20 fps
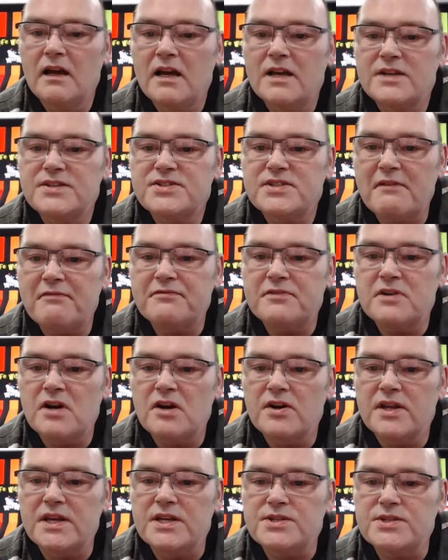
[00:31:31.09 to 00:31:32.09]

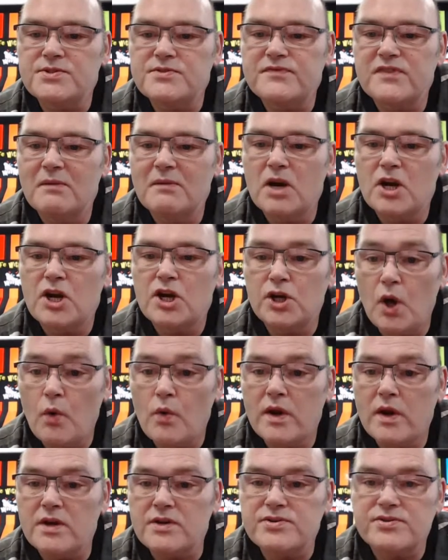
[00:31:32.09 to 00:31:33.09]
Saffron is from a
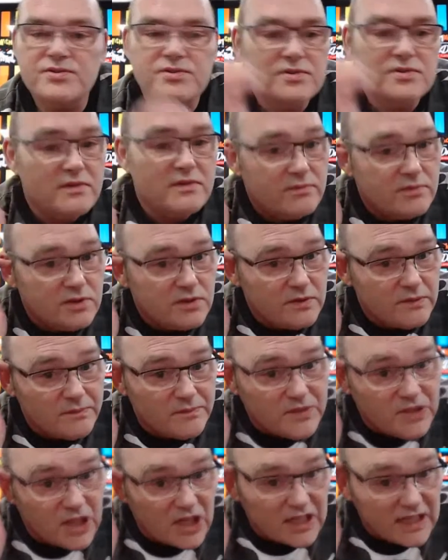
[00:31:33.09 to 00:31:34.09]
crocus.
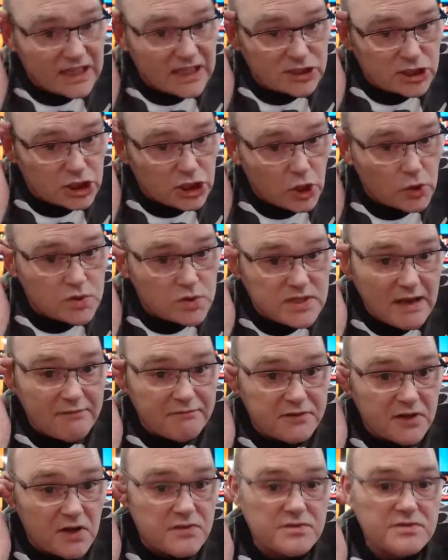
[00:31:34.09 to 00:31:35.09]
You can actually grow
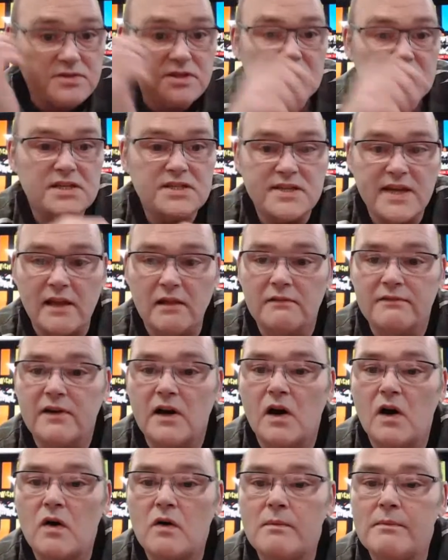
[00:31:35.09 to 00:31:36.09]
saffrons yourself at
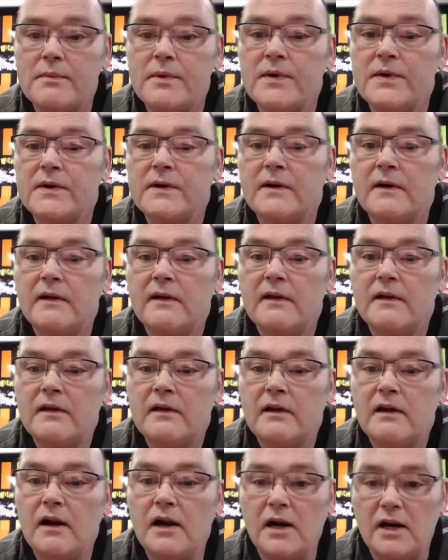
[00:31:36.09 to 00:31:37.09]
home.
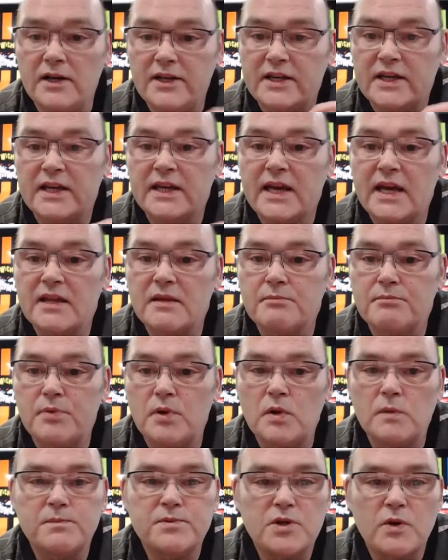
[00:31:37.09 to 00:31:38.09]
You can get the
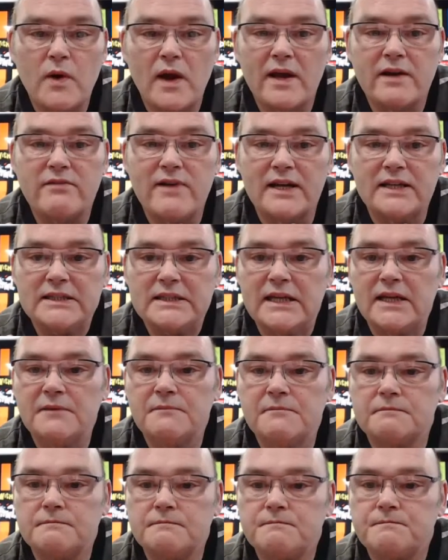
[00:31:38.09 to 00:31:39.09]
bulbs quite readily,
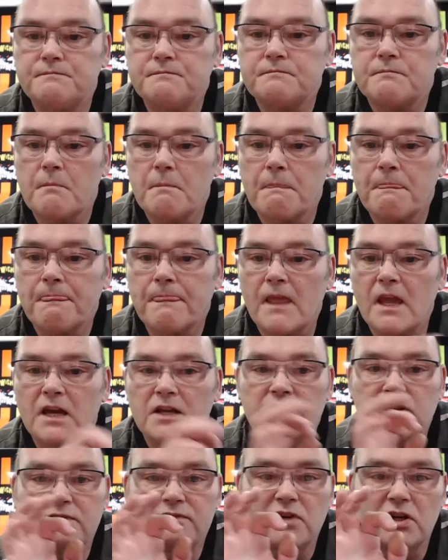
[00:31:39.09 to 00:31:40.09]

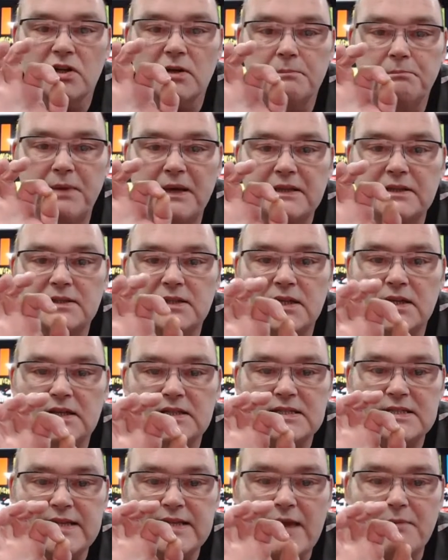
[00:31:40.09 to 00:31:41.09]
and you've got to pick the
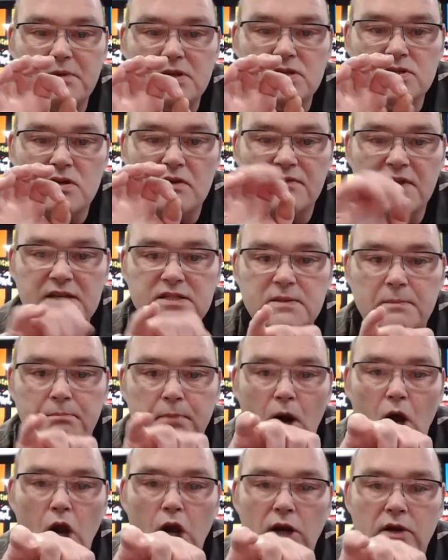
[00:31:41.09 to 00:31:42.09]
stamens off. That's the
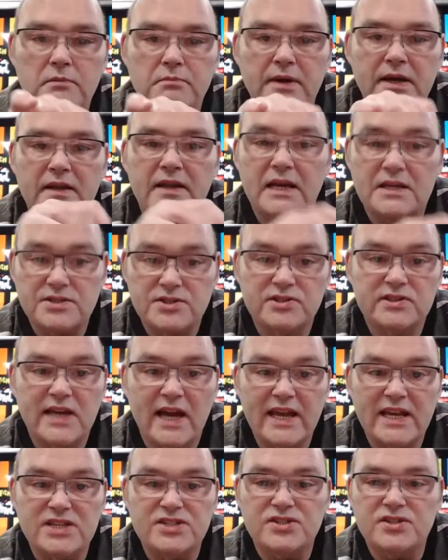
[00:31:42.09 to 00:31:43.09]
pollen bit. That
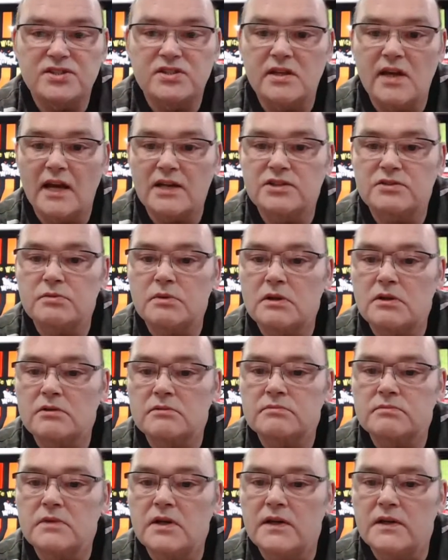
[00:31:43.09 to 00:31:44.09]
is the actual
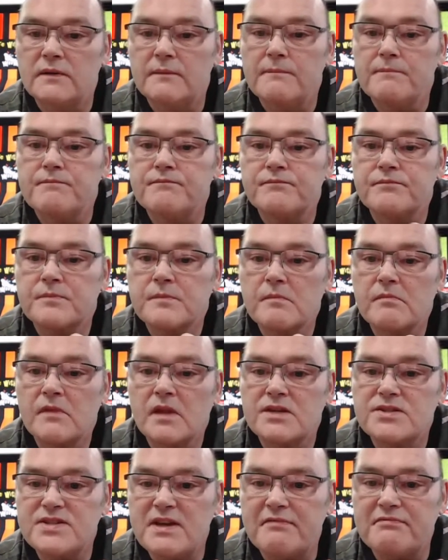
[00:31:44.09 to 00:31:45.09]

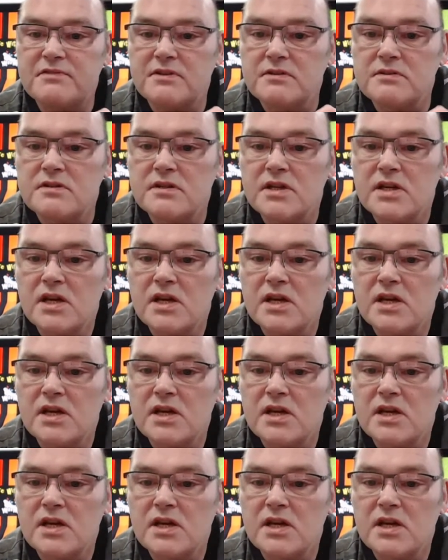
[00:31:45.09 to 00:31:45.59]
saffron.